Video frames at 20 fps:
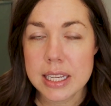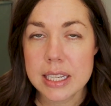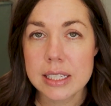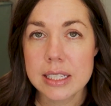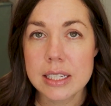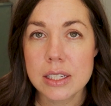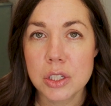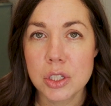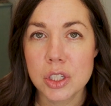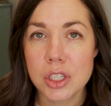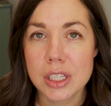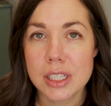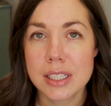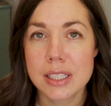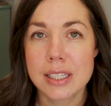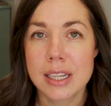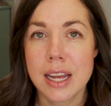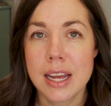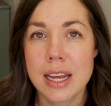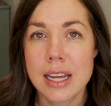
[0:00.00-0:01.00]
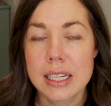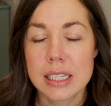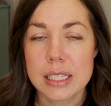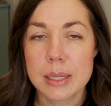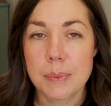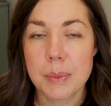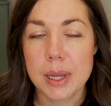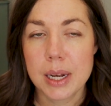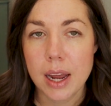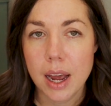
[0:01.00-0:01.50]
This is just
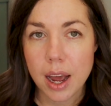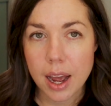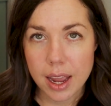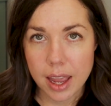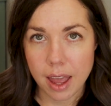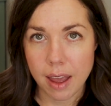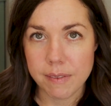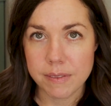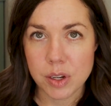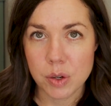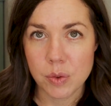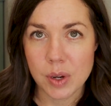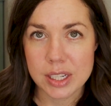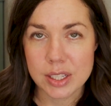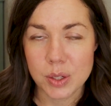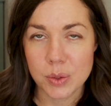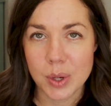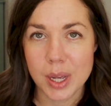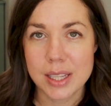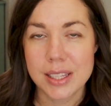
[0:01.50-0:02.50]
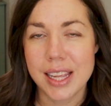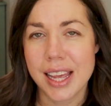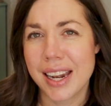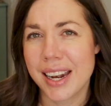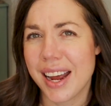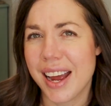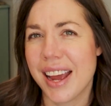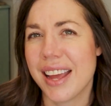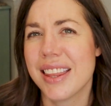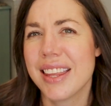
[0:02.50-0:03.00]
something I have to wrestle with,
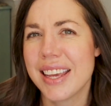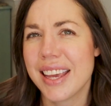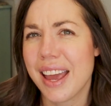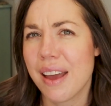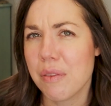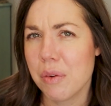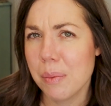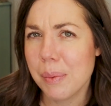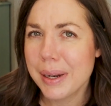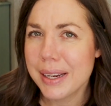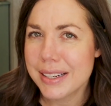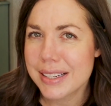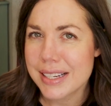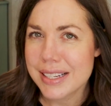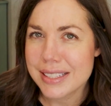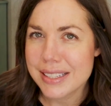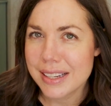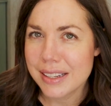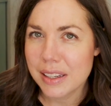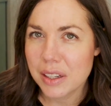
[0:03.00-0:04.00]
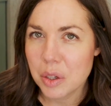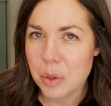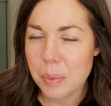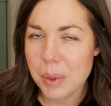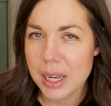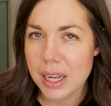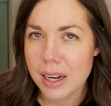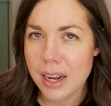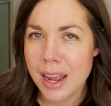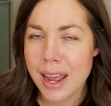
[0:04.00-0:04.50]
and I think everybody does a little
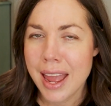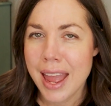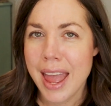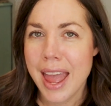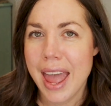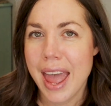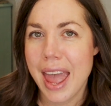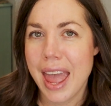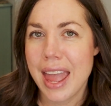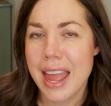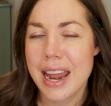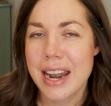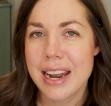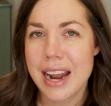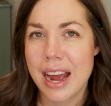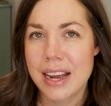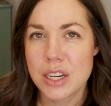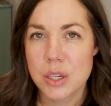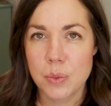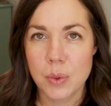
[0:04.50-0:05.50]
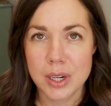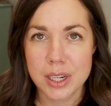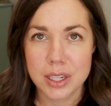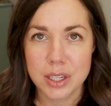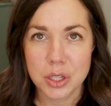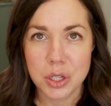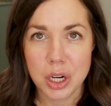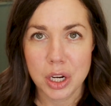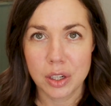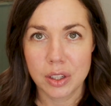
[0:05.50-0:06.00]
bit. And I just wanted
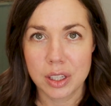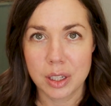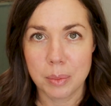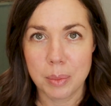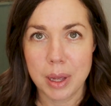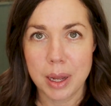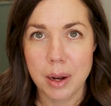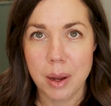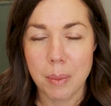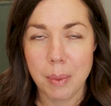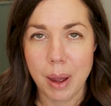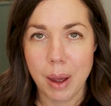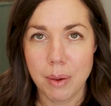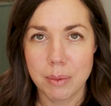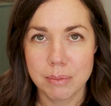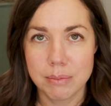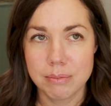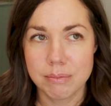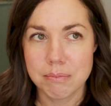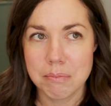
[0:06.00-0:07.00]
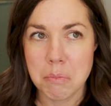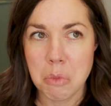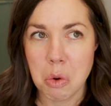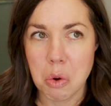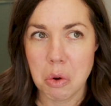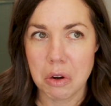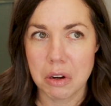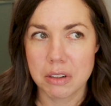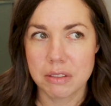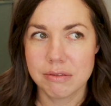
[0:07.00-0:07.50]
to share a little bit about
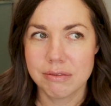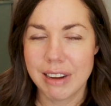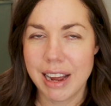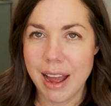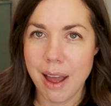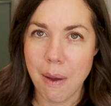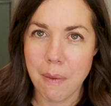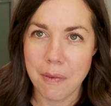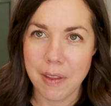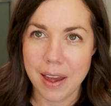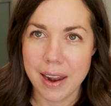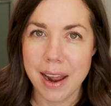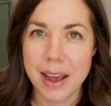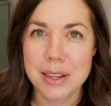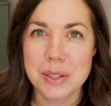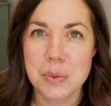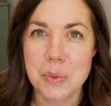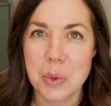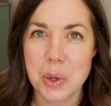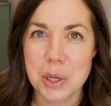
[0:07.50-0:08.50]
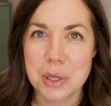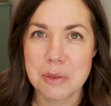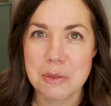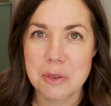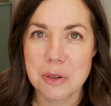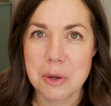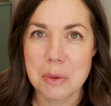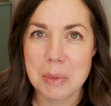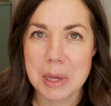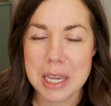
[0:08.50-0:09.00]
more how that has worked
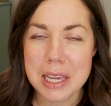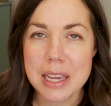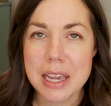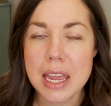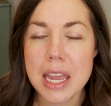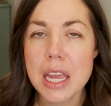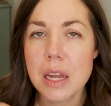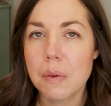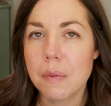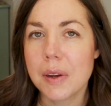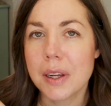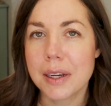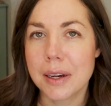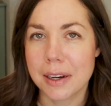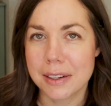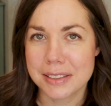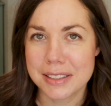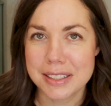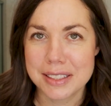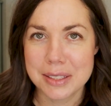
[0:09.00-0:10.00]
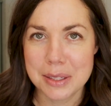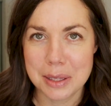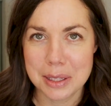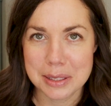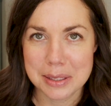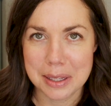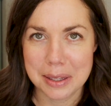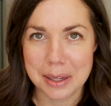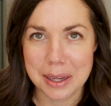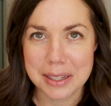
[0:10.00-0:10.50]
for me in regards to
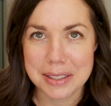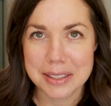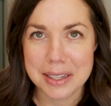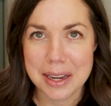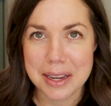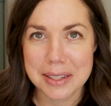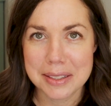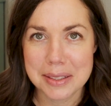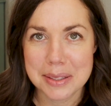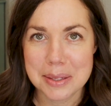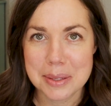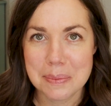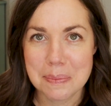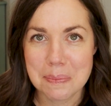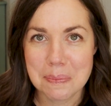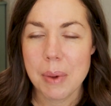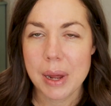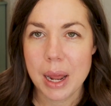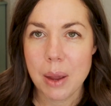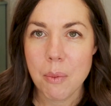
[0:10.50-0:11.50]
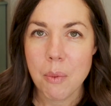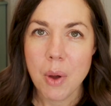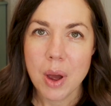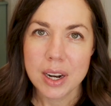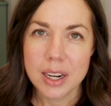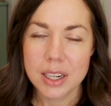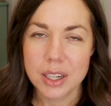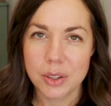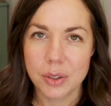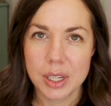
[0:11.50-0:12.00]
the Sonlight Science. But I
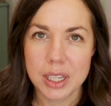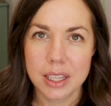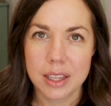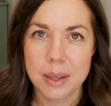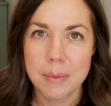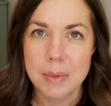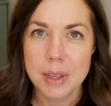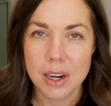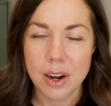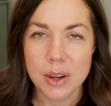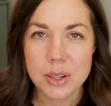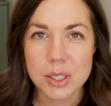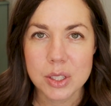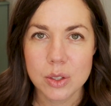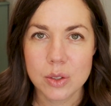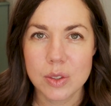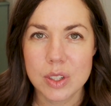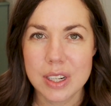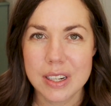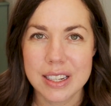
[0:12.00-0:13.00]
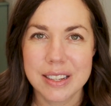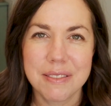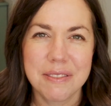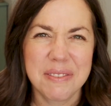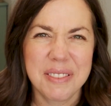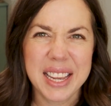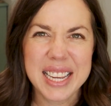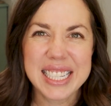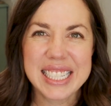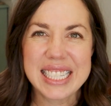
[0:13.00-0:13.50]
wanted a curriculum that also
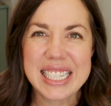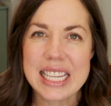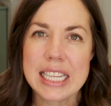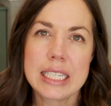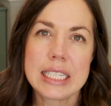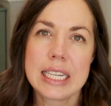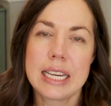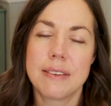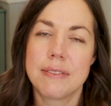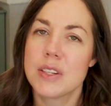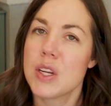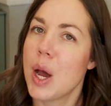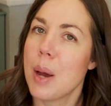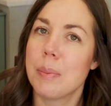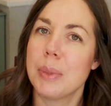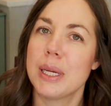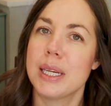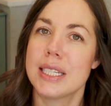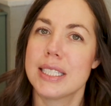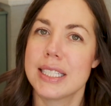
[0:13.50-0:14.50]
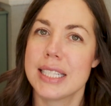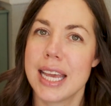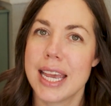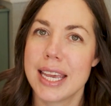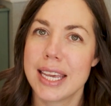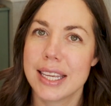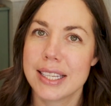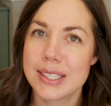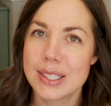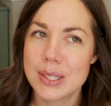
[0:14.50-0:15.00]
faced the tough topics.
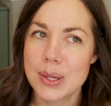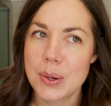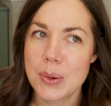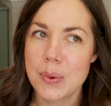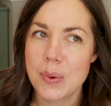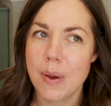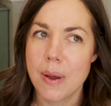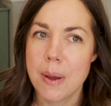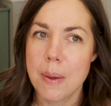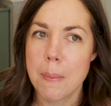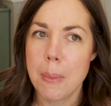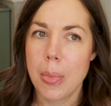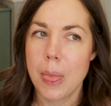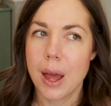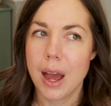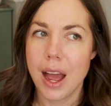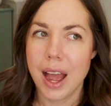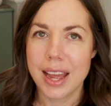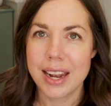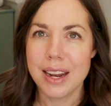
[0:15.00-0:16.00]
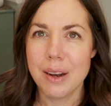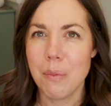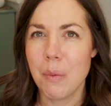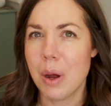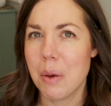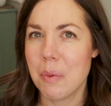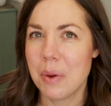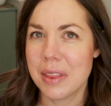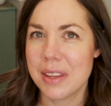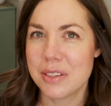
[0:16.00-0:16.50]
Like, so I didn't
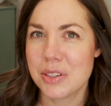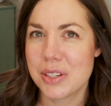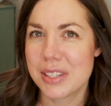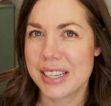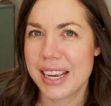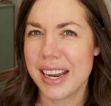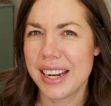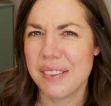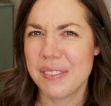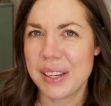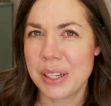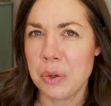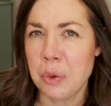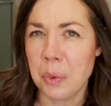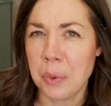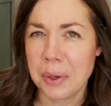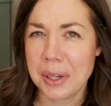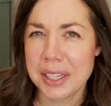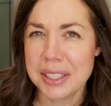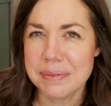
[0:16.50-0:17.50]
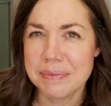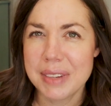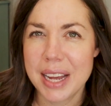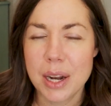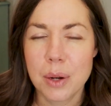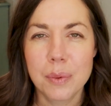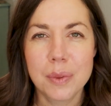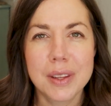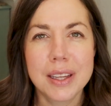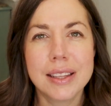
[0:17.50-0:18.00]
want one that just kind of ignored it.
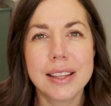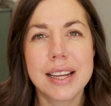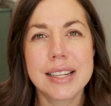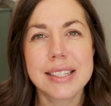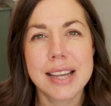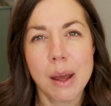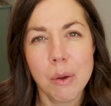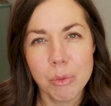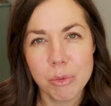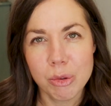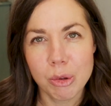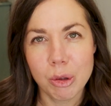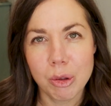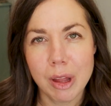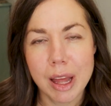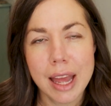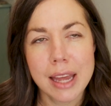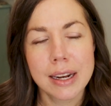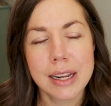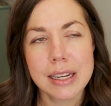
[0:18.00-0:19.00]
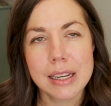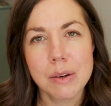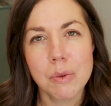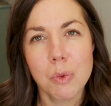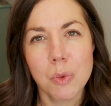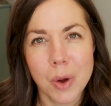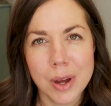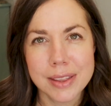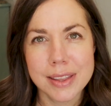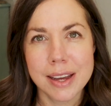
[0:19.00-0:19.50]
I don't think that's helpful, and I
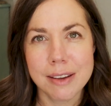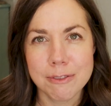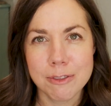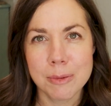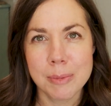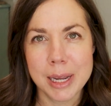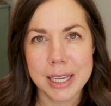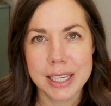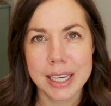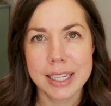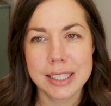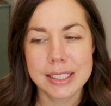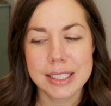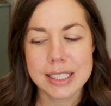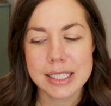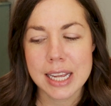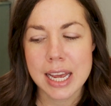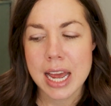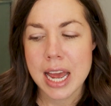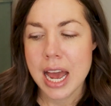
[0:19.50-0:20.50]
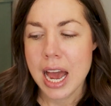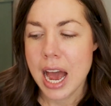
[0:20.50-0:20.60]
didn't want that for my kids.